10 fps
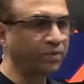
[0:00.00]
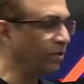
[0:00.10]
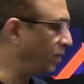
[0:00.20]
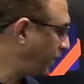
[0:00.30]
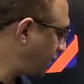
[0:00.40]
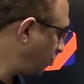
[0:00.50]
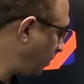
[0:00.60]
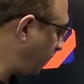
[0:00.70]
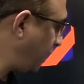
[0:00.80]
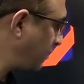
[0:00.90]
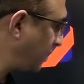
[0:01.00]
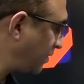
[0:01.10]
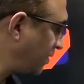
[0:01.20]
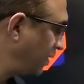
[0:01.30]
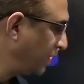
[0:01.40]
All right, so
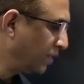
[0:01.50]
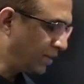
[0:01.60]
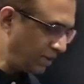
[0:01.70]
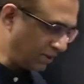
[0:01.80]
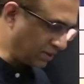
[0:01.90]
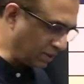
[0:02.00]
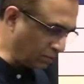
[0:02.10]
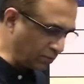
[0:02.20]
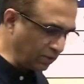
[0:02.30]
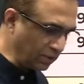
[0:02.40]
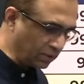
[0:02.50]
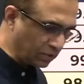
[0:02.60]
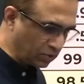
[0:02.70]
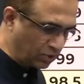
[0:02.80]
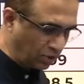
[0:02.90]
96,
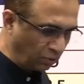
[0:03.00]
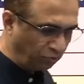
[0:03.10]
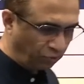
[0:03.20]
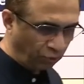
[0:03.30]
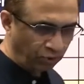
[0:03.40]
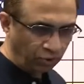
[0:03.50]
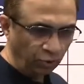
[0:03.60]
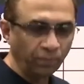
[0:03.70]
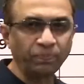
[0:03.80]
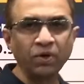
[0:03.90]
36,042.